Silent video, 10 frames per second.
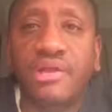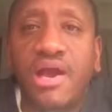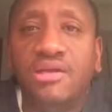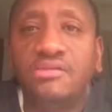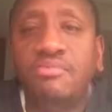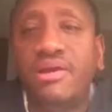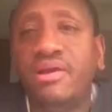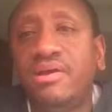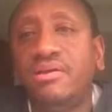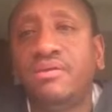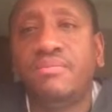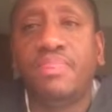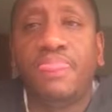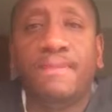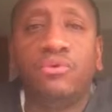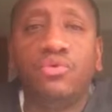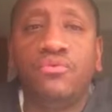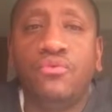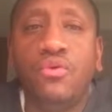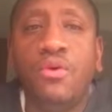iceberg to
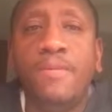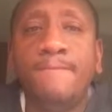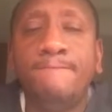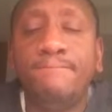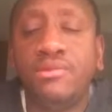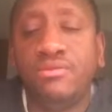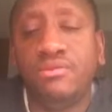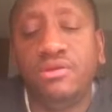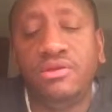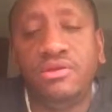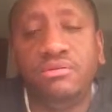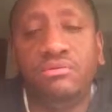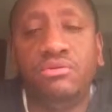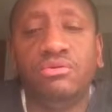form, and then